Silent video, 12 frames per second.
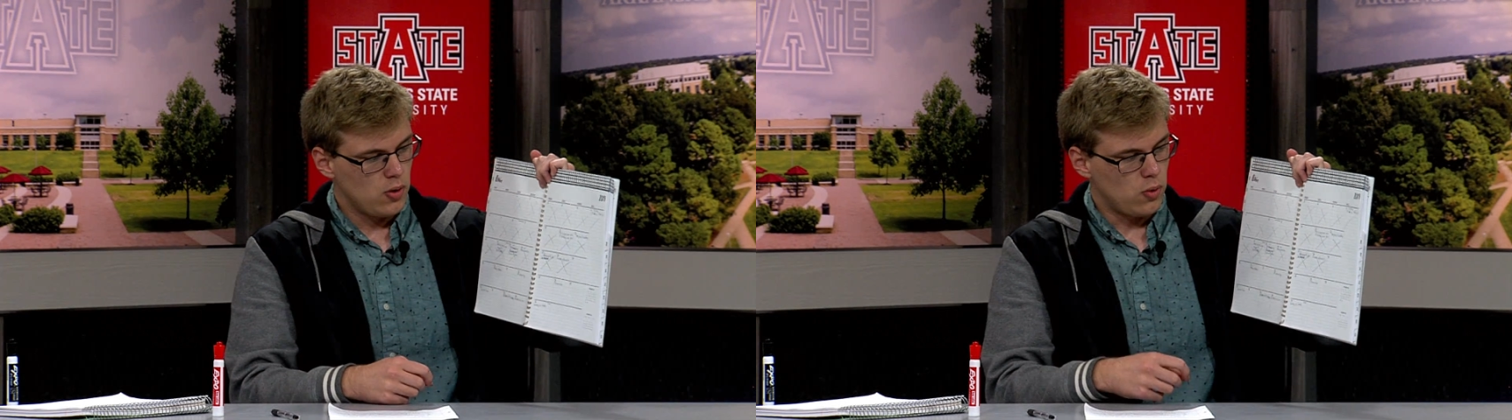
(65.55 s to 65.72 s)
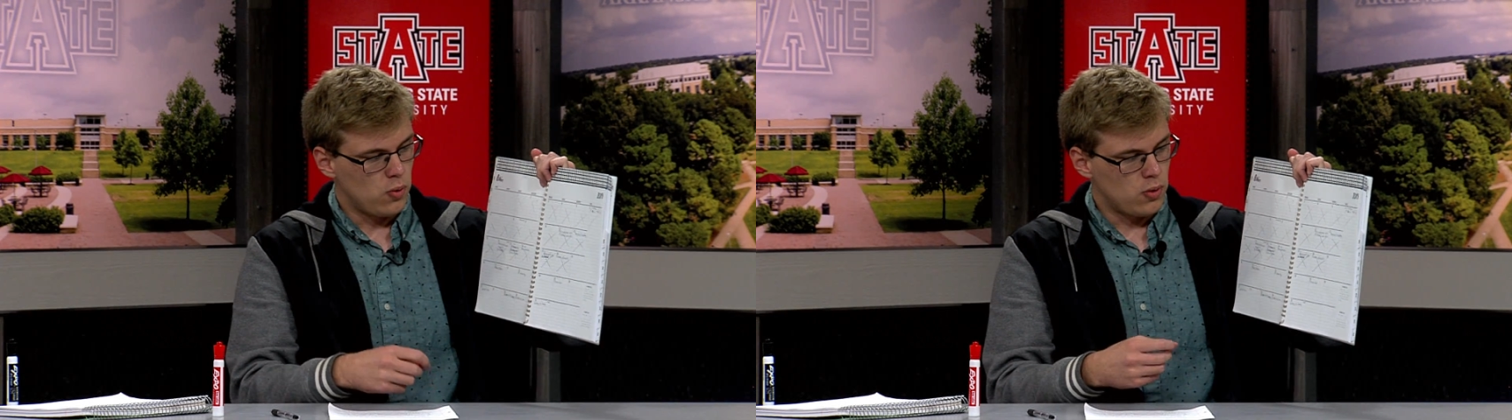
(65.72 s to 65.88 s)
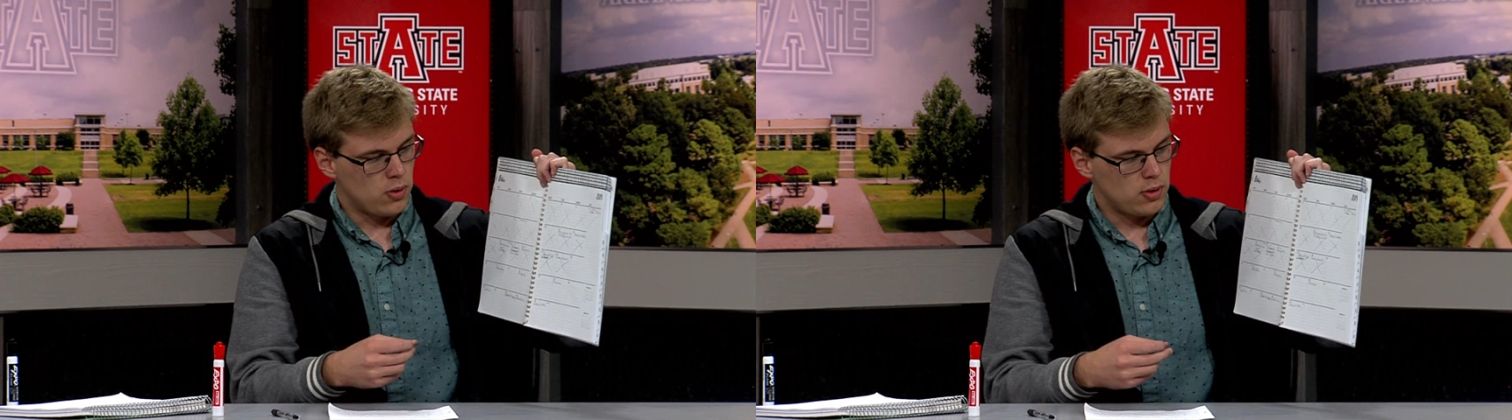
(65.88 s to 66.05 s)

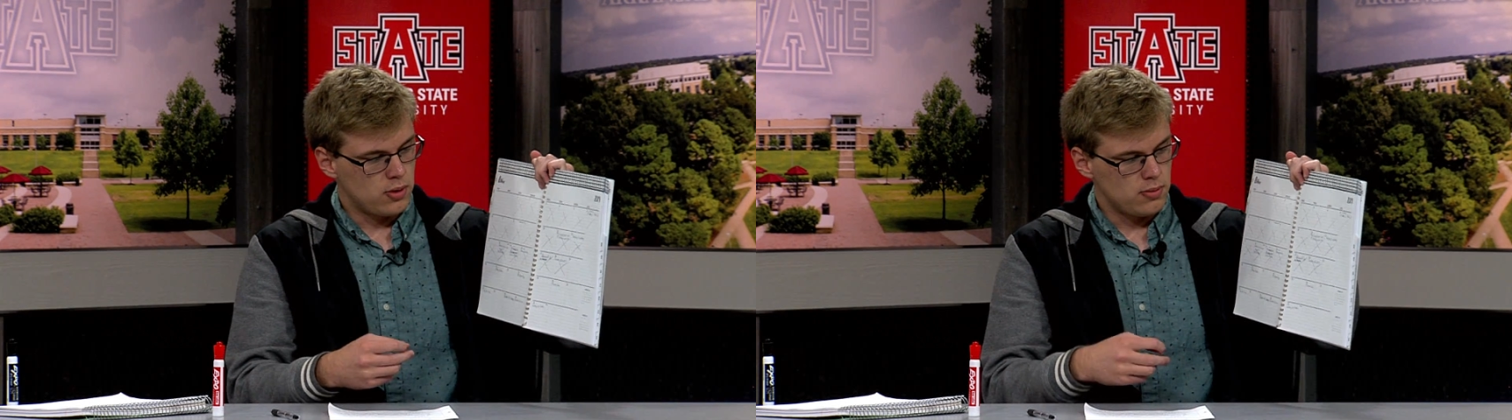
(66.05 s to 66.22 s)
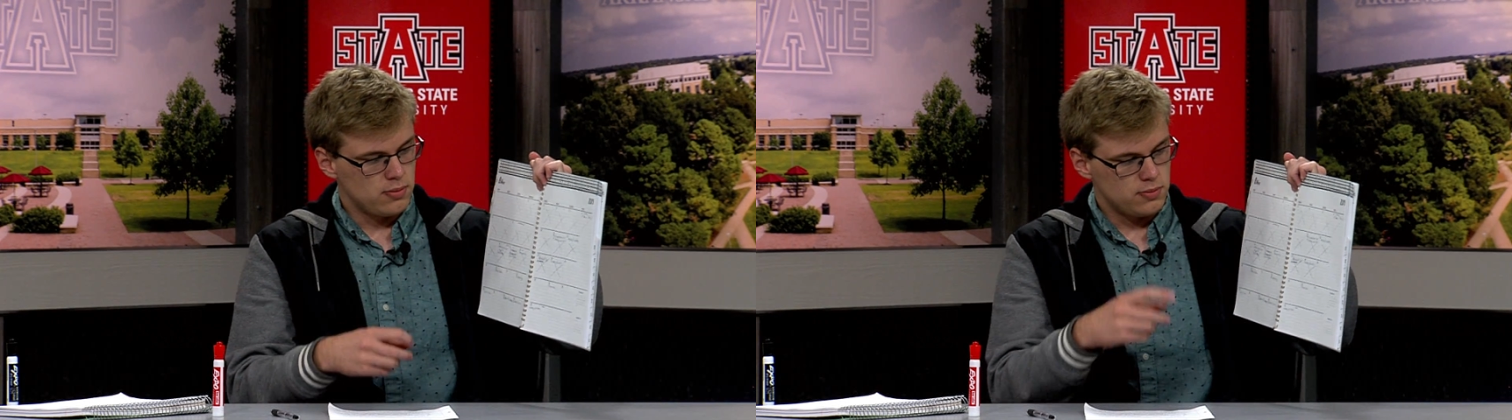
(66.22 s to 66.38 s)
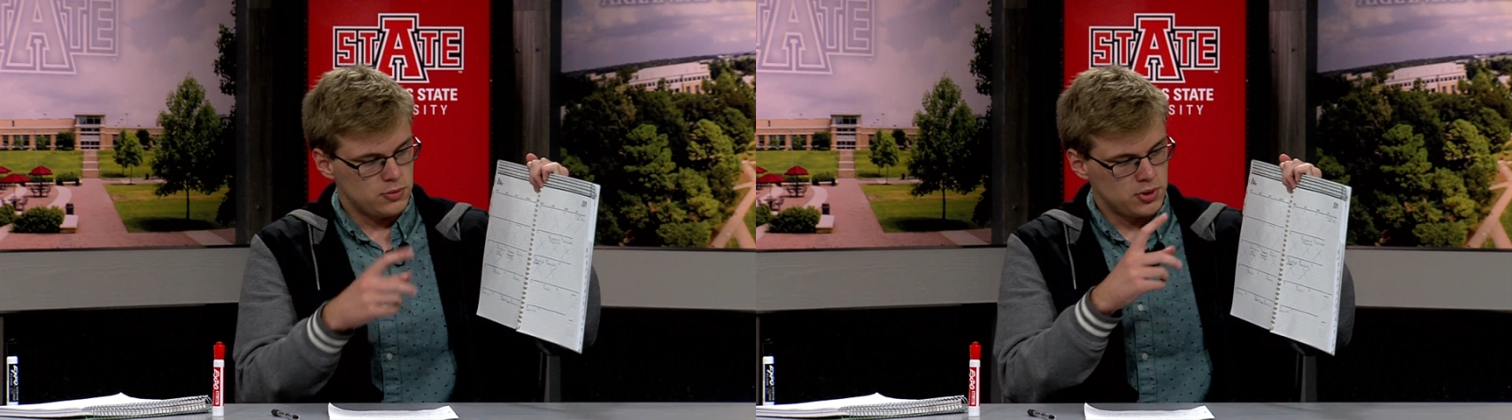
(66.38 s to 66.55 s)
or
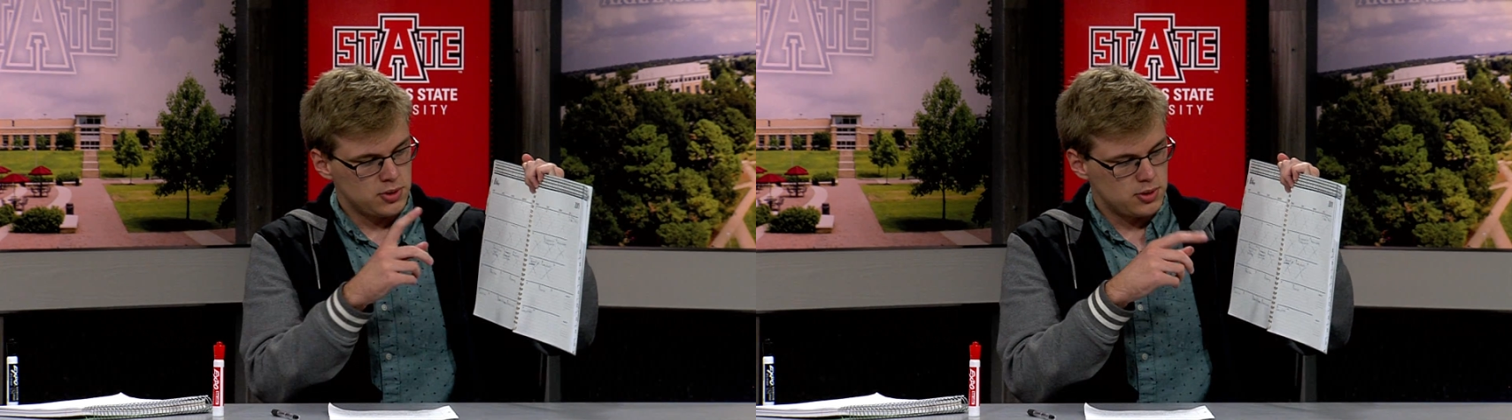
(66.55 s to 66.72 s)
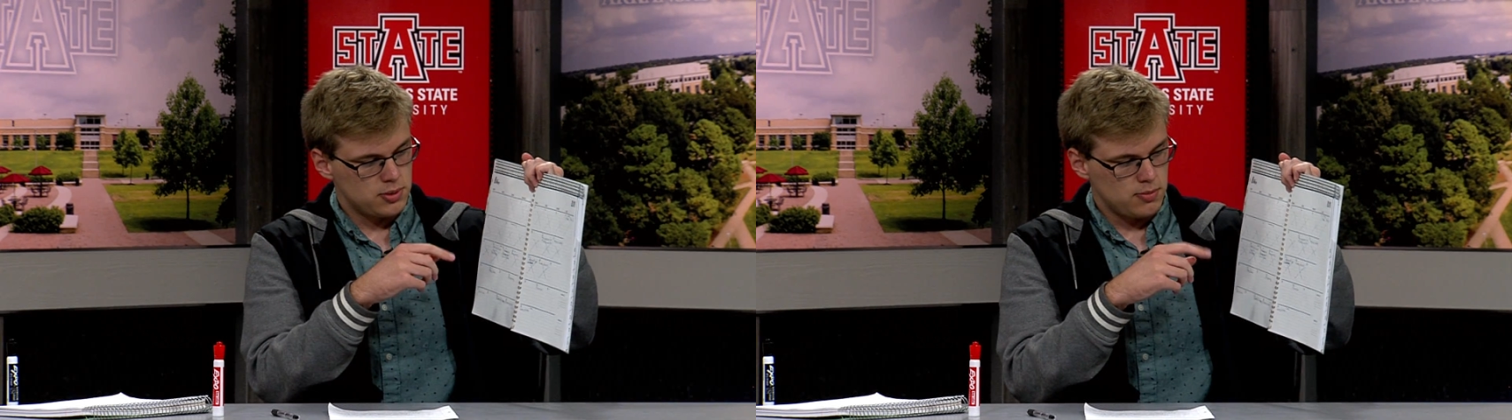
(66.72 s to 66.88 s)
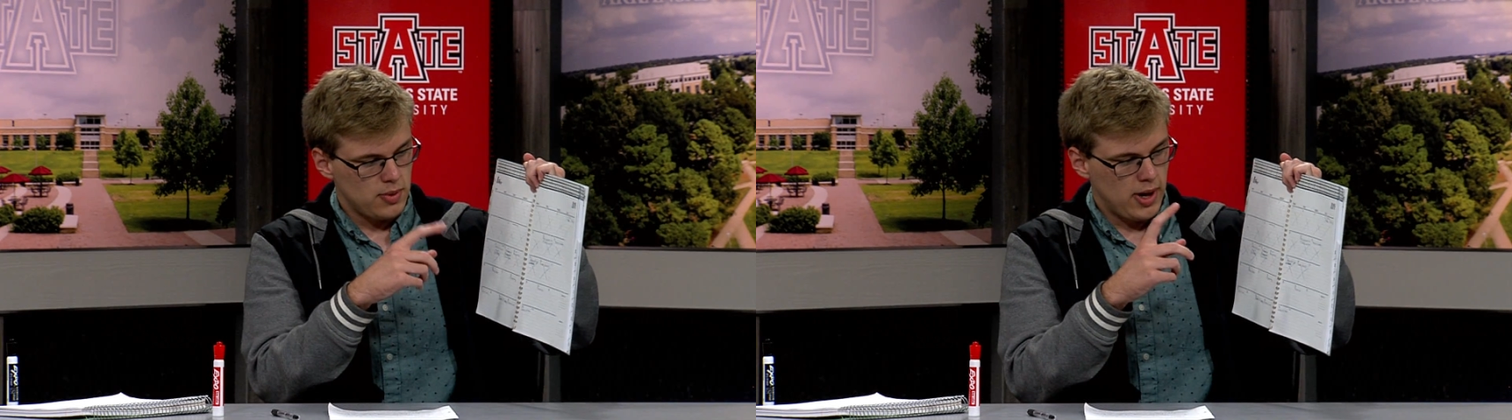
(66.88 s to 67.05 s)
just